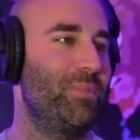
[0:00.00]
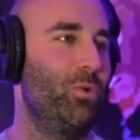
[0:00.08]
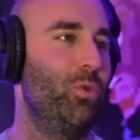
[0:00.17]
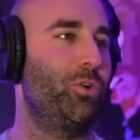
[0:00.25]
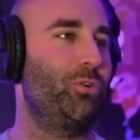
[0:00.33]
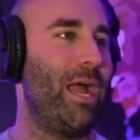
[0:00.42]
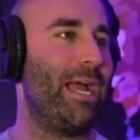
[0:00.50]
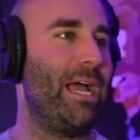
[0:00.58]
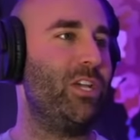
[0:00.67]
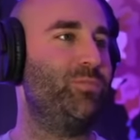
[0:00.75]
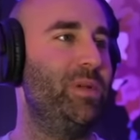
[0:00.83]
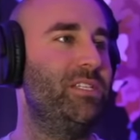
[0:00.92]
Will the crack
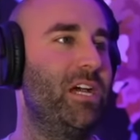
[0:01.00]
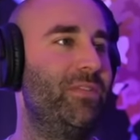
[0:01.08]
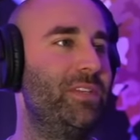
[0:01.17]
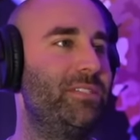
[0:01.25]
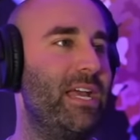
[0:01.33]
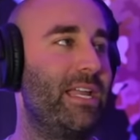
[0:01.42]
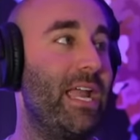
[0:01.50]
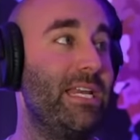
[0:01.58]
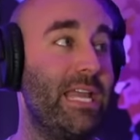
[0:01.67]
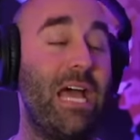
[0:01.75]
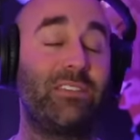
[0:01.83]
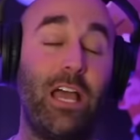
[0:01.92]
house be done this decade?
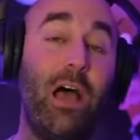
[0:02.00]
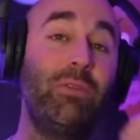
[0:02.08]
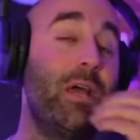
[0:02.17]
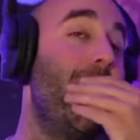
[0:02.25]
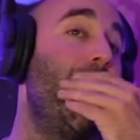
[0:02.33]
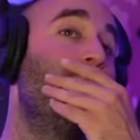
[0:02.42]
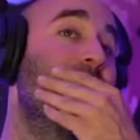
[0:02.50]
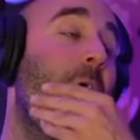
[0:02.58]
Yes, I was